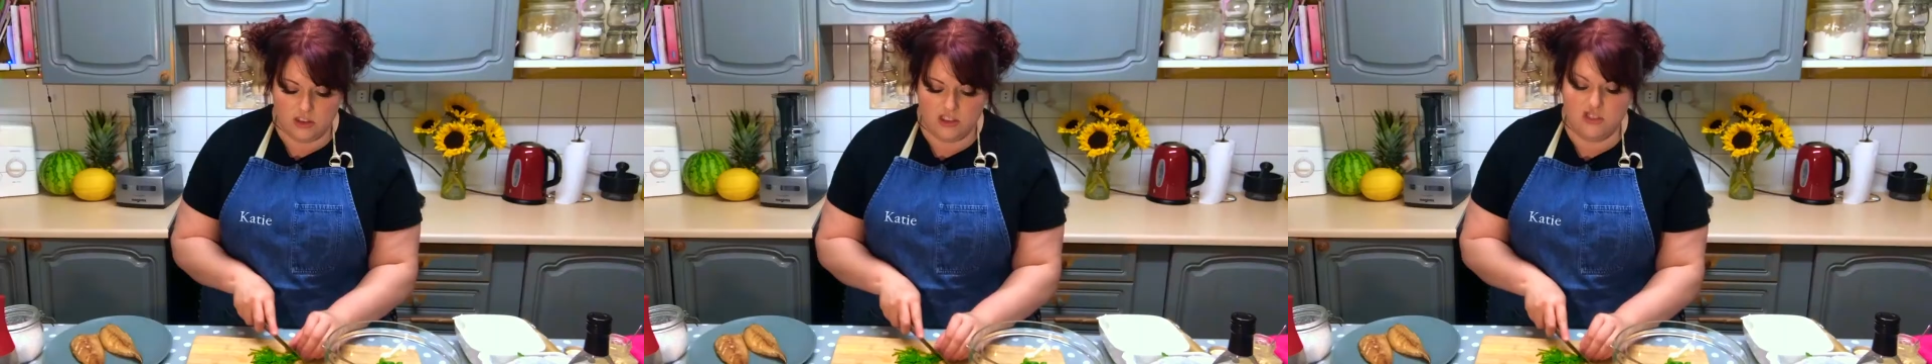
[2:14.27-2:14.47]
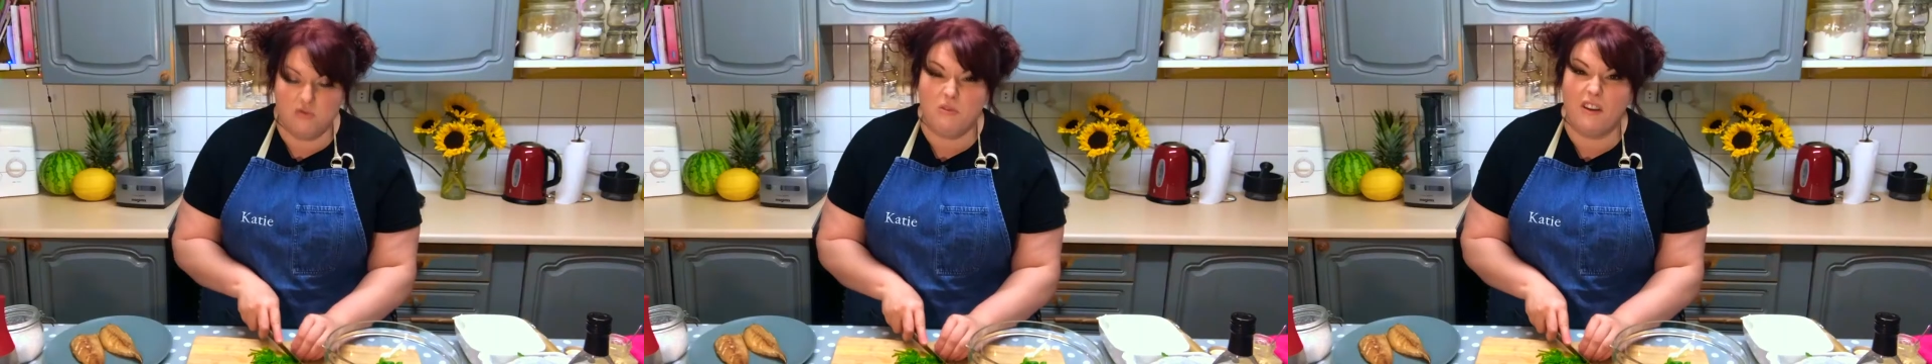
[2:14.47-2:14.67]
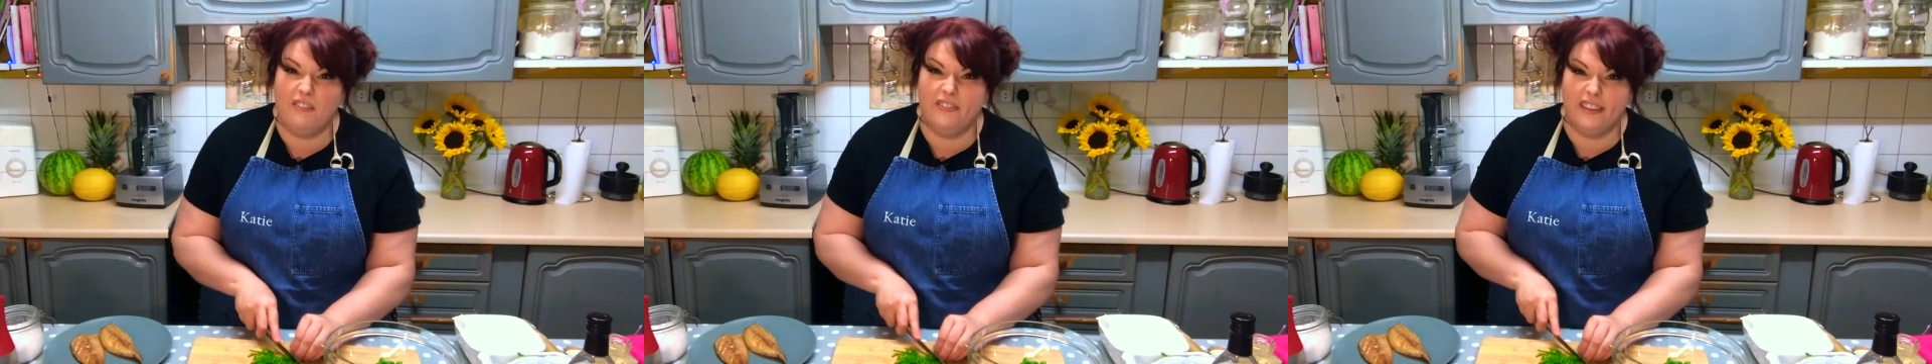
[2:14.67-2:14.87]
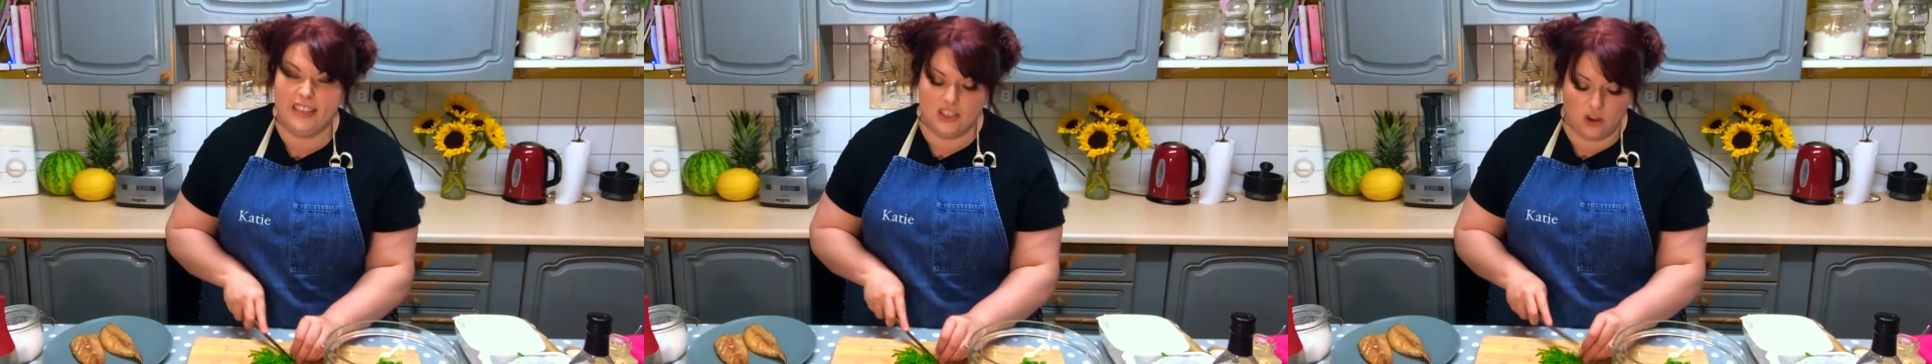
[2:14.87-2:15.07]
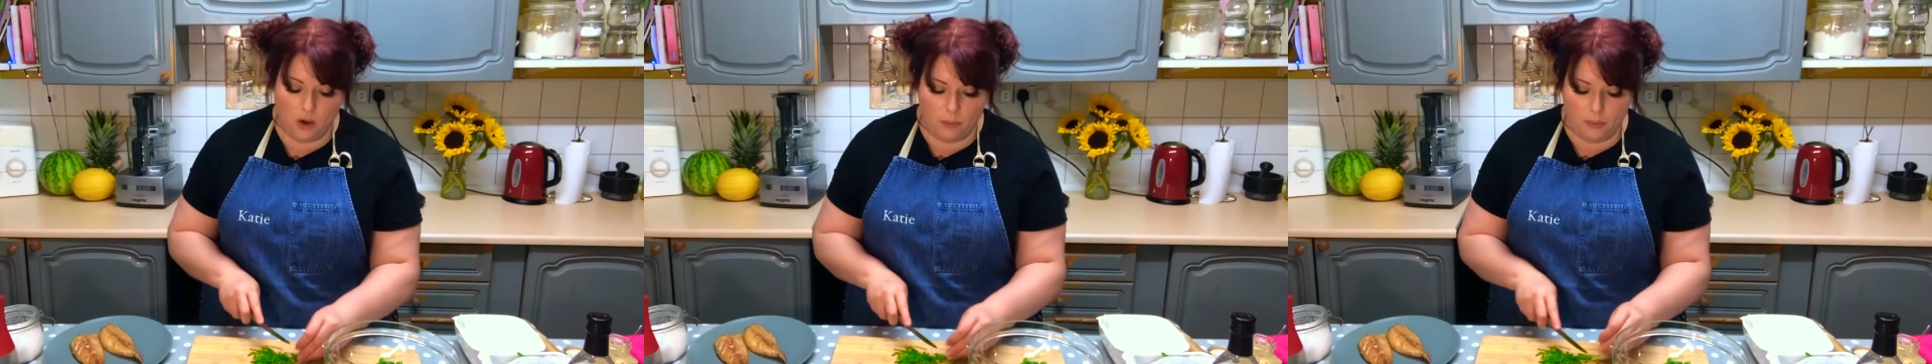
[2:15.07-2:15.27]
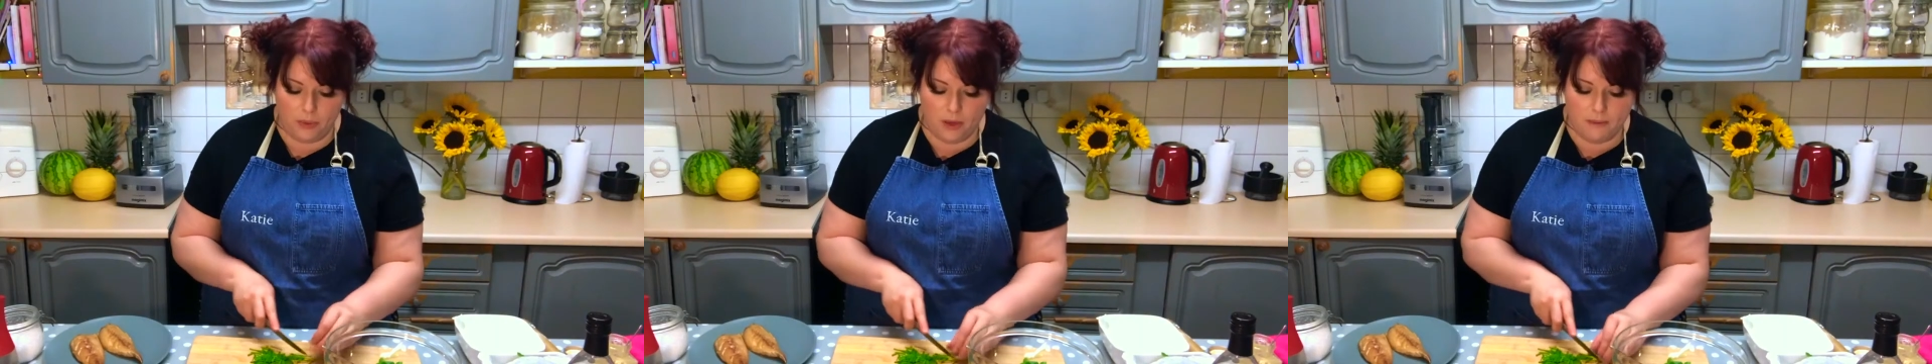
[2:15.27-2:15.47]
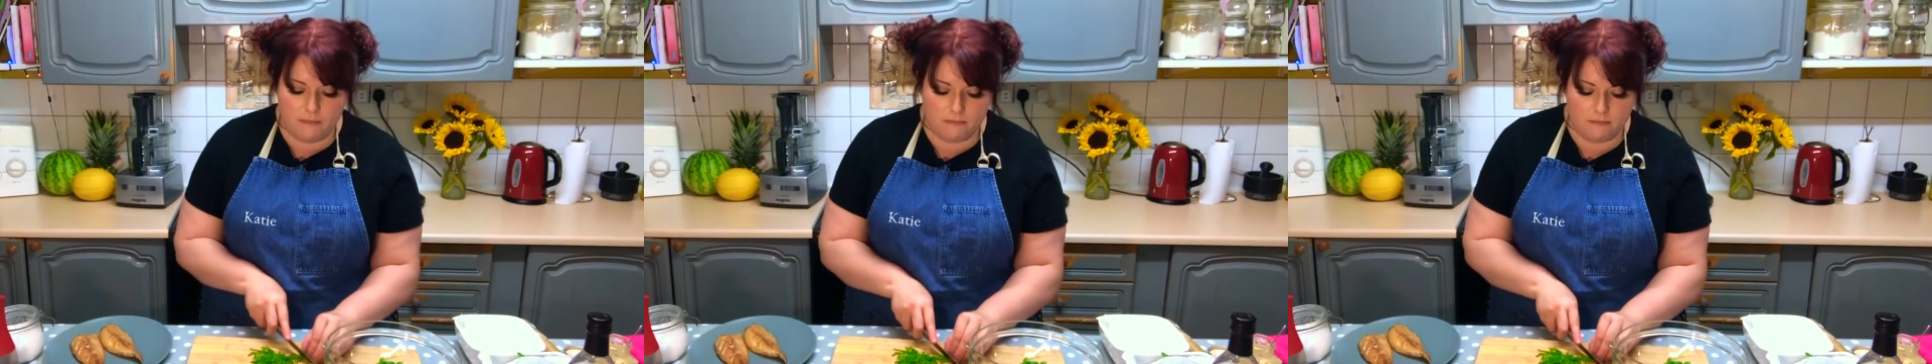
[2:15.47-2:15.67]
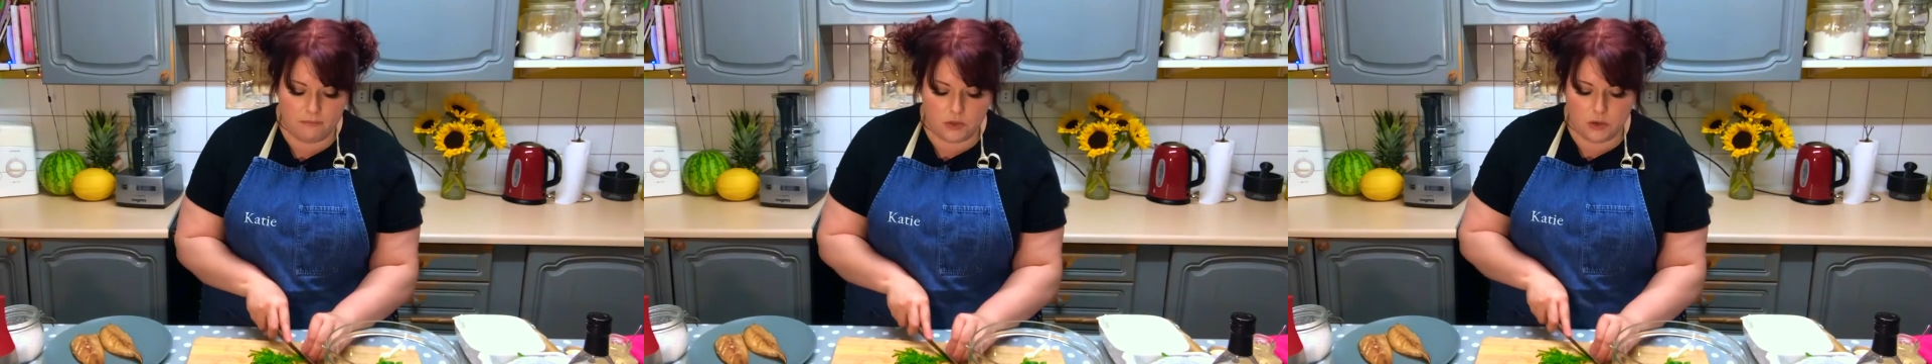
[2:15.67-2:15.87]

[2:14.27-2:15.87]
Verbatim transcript: Just roughly chop them,